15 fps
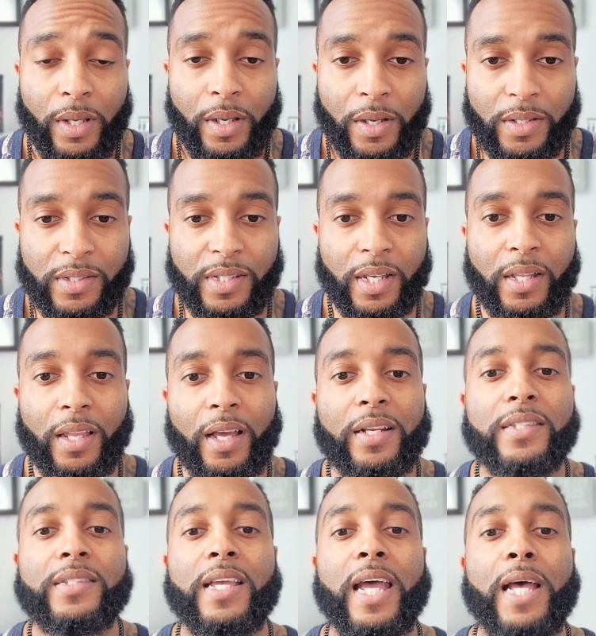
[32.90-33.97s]
Because, see, a lot
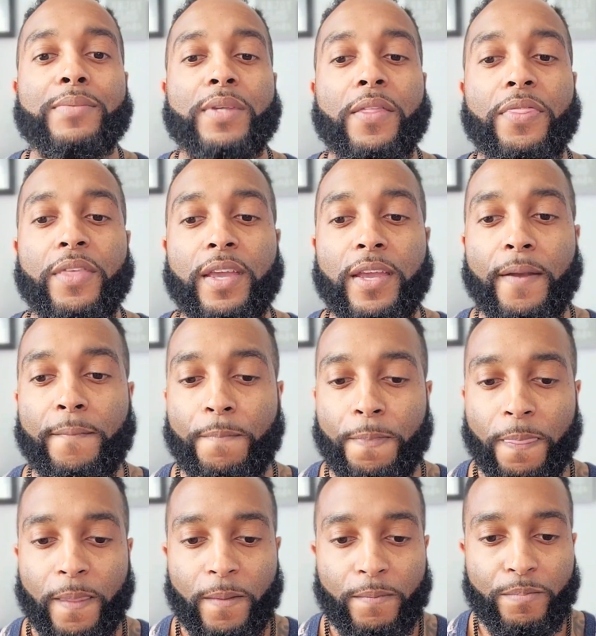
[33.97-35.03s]
of times I think
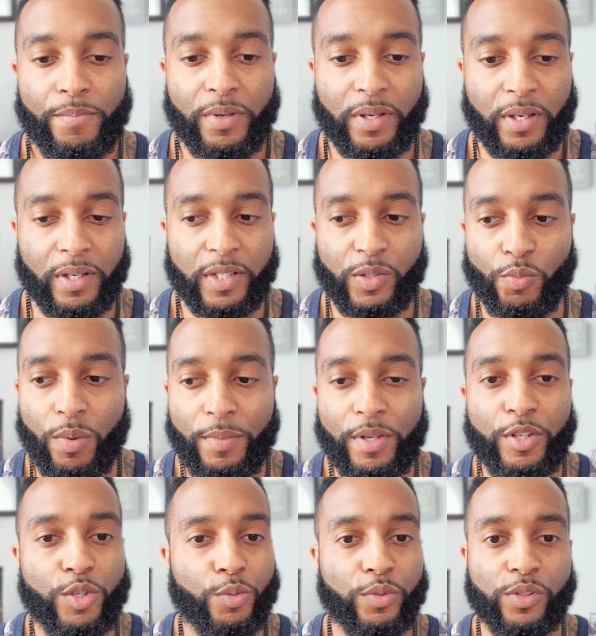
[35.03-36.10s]
because
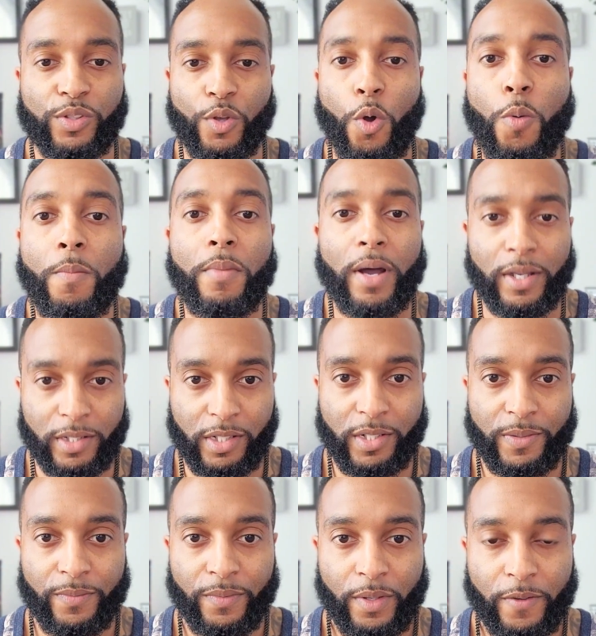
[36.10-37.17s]
women do so
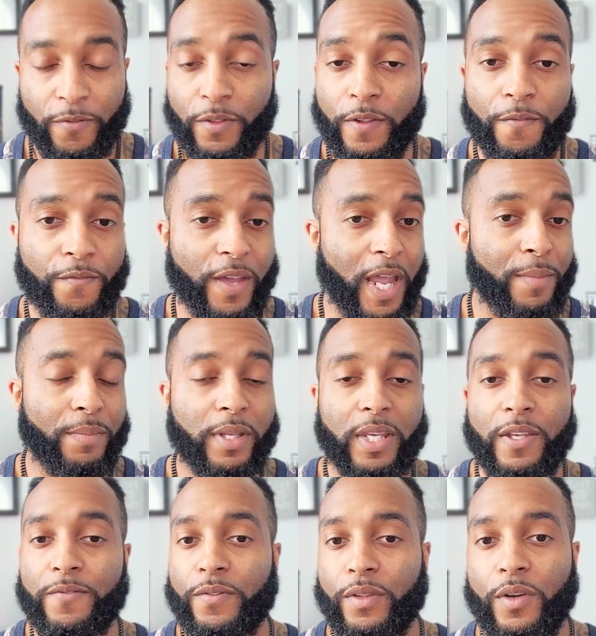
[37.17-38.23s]
much for the
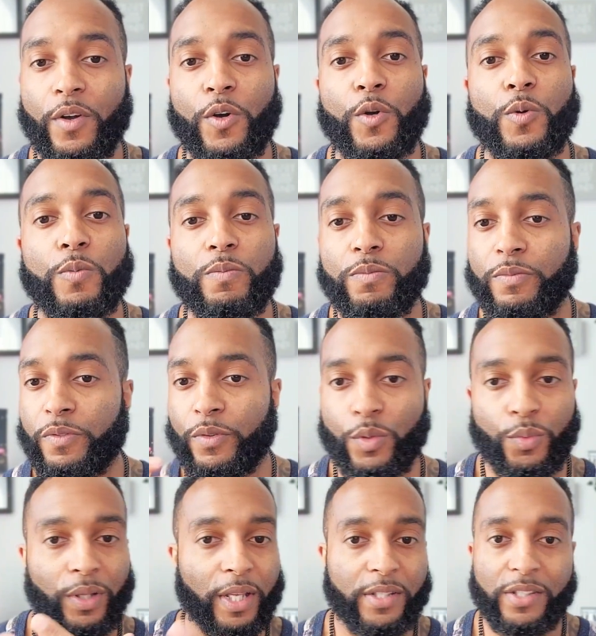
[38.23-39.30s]
family, for the home, for the
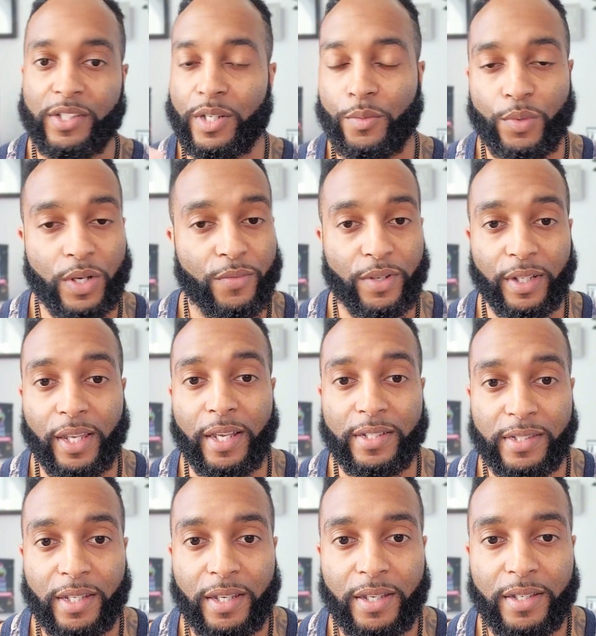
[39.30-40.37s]
relationship, whatever the
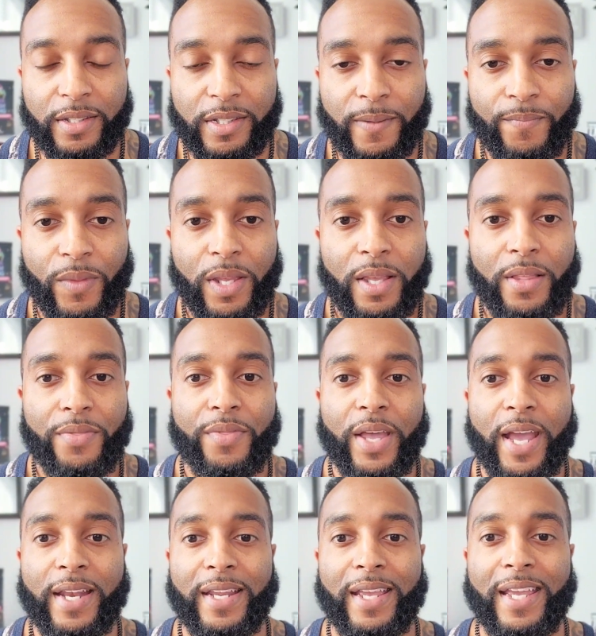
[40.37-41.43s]
case is,
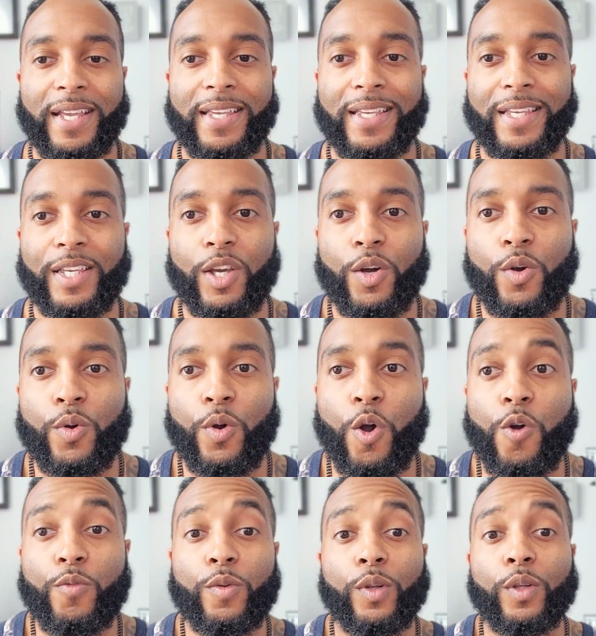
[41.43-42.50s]
that it can go
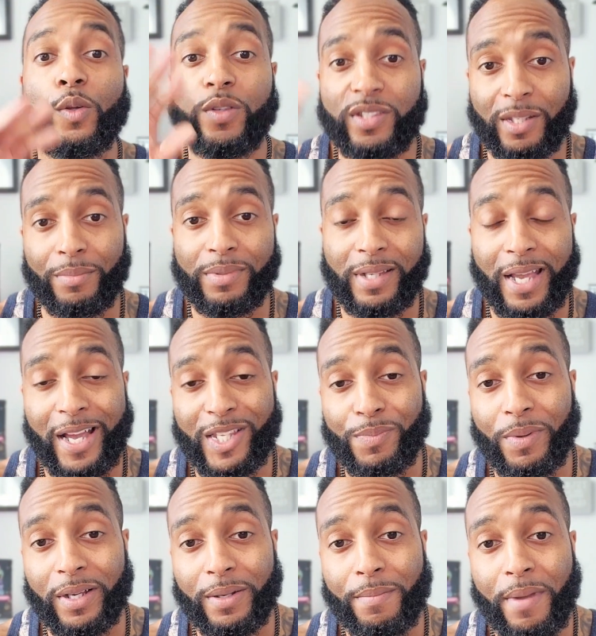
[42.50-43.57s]
overlooked sometimes
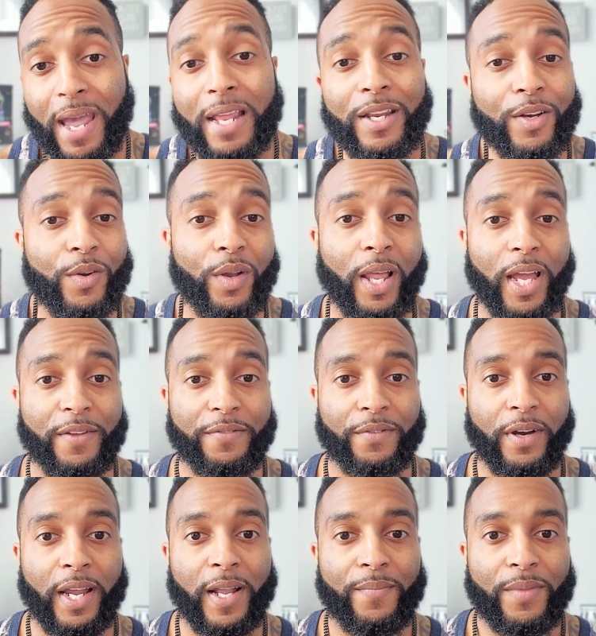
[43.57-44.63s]
by the man in her life,
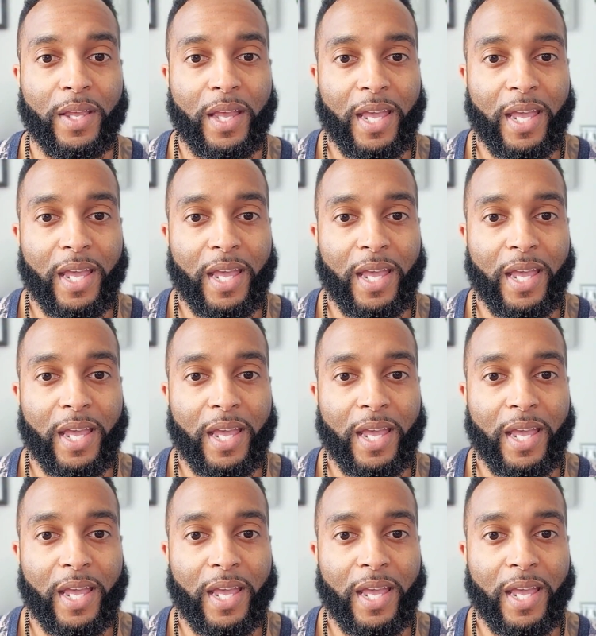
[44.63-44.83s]
right?